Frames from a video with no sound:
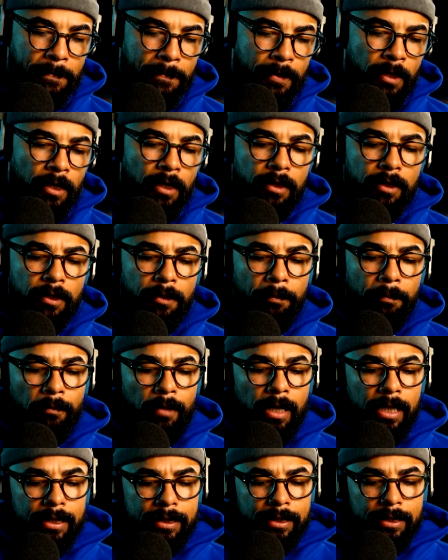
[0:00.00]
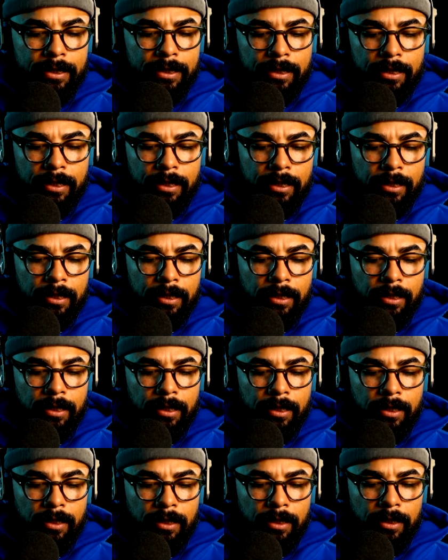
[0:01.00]
then Musk
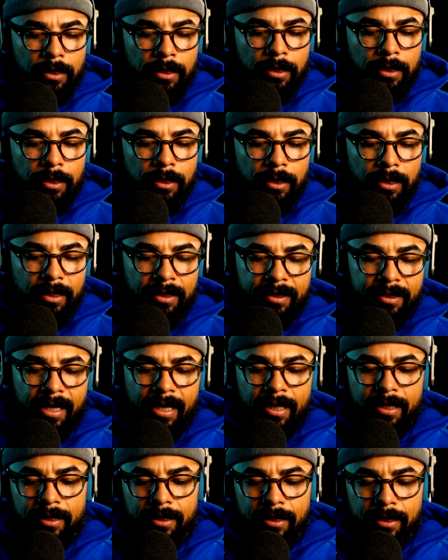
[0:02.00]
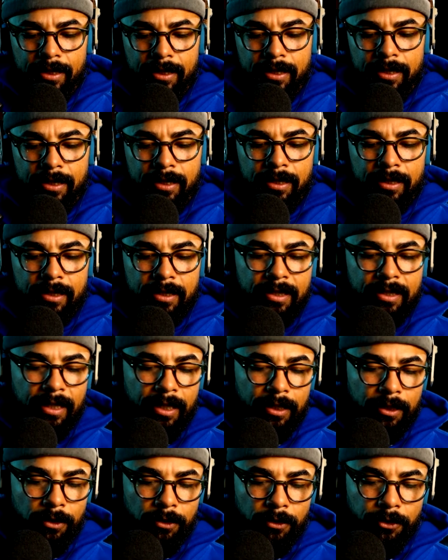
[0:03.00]
is atheist,
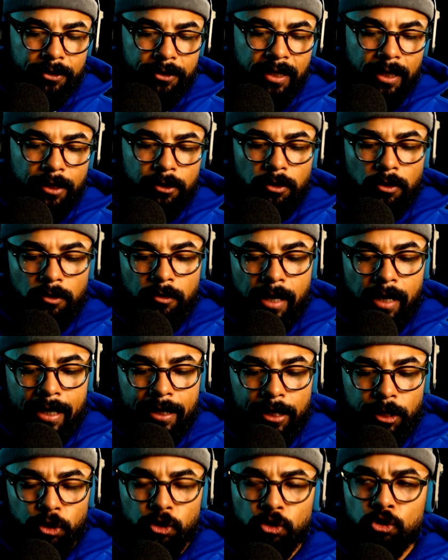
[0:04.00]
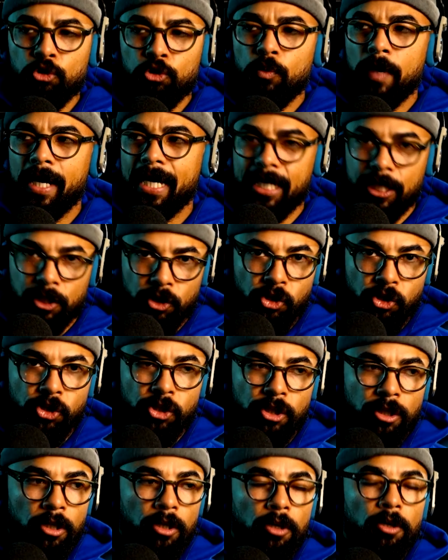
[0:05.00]
secular, technocratic, new age,
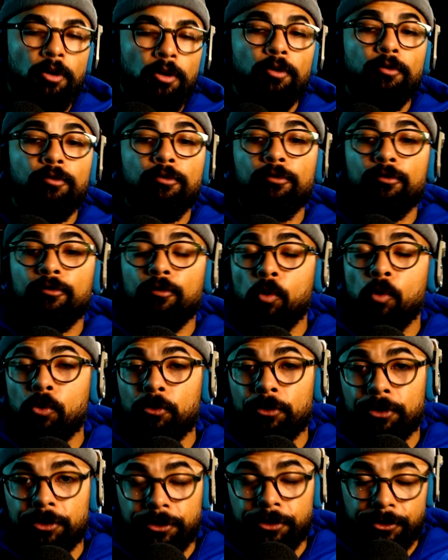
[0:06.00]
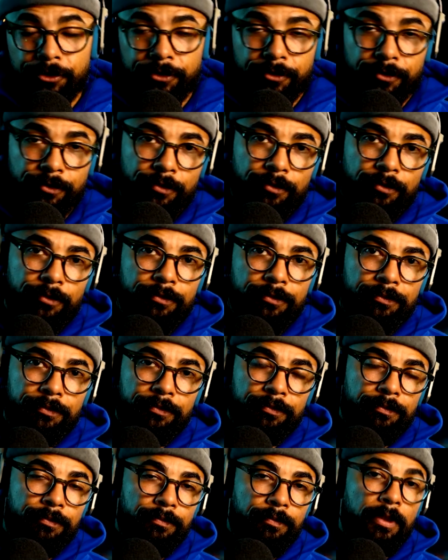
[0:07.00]
foreigner,
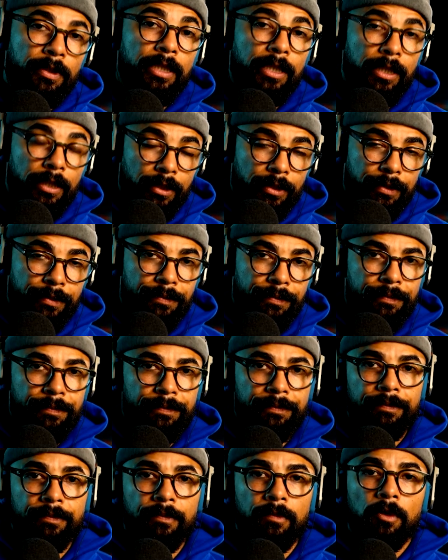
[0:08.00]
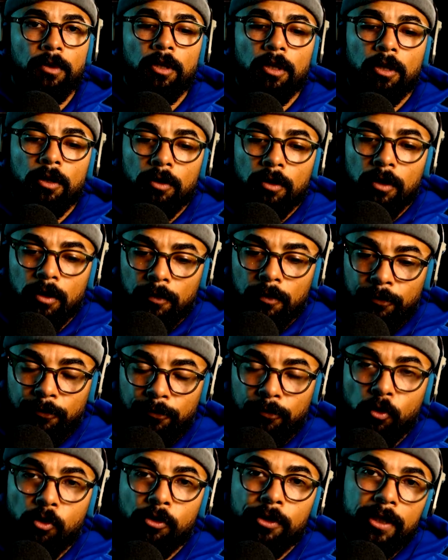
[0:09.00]
key,
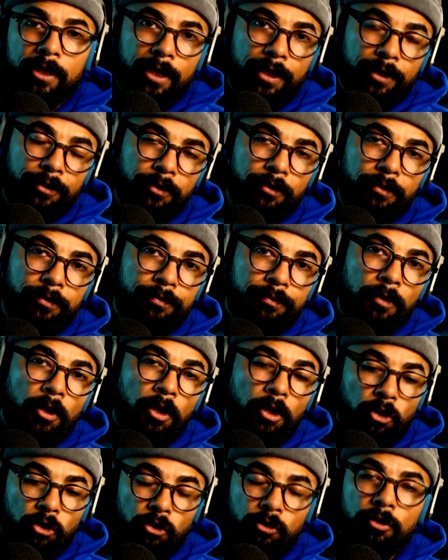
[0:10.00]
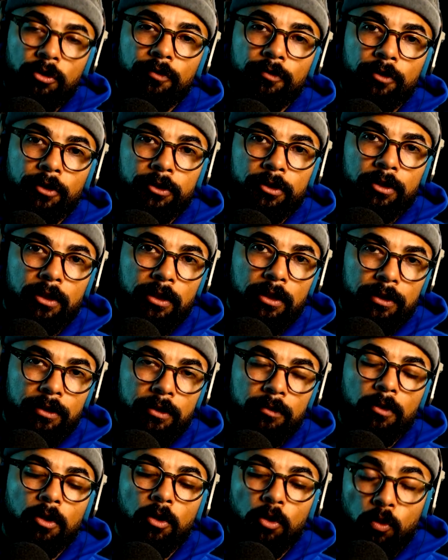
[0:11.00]
foreign angle, universalism,
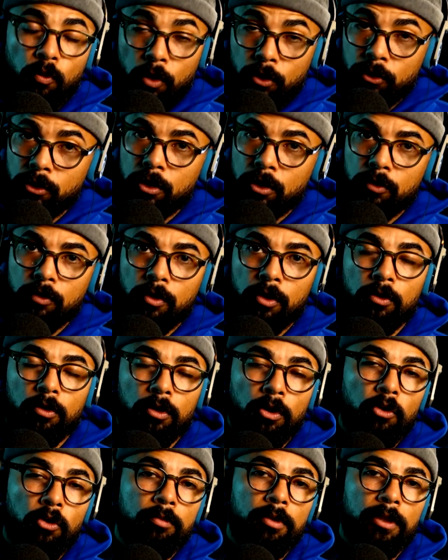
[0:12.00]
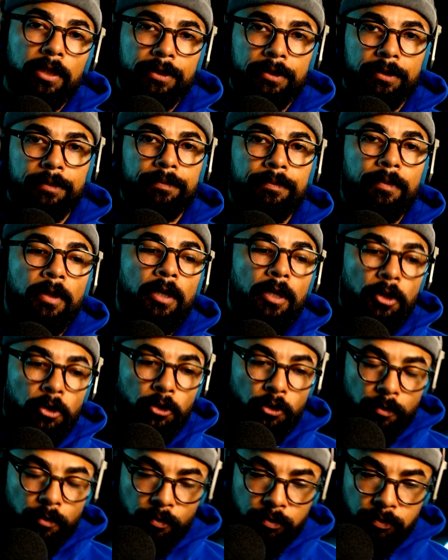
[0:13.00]
quote unquote globalism.
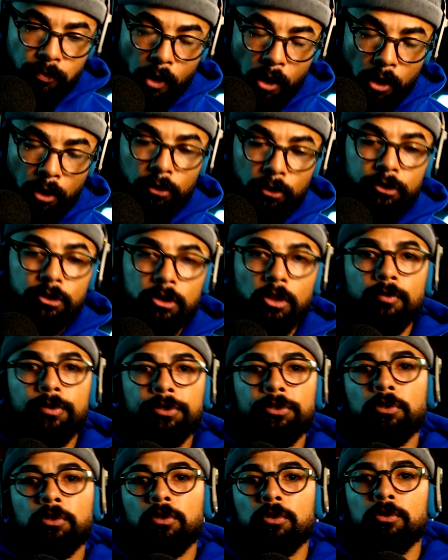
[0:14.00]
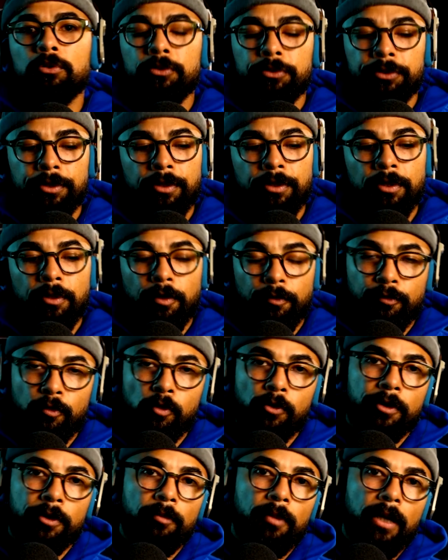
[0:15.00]
You also include the
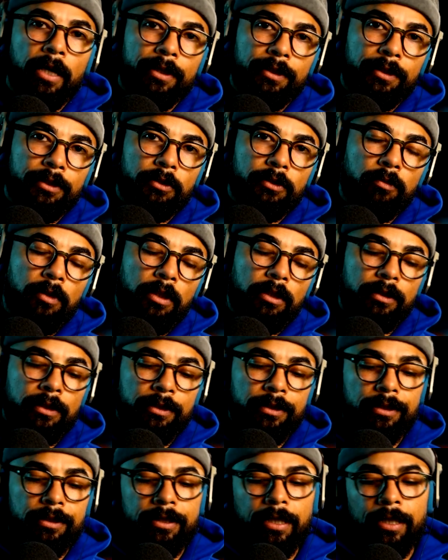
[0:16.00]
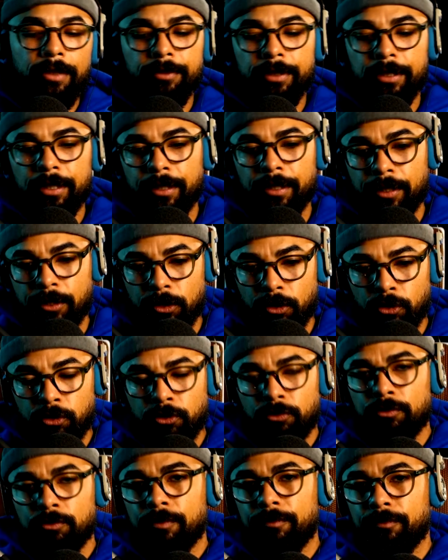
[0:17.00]
foreign body as well. This is how we get a
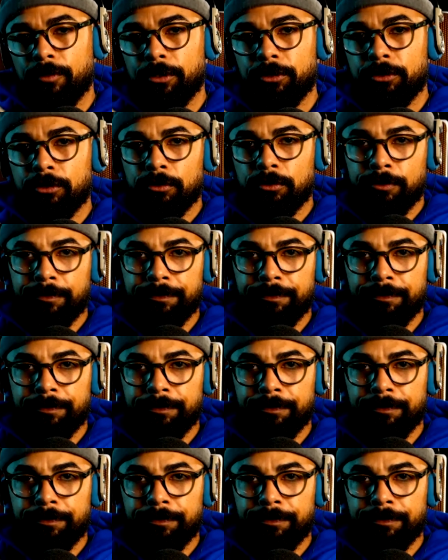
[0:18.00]
universal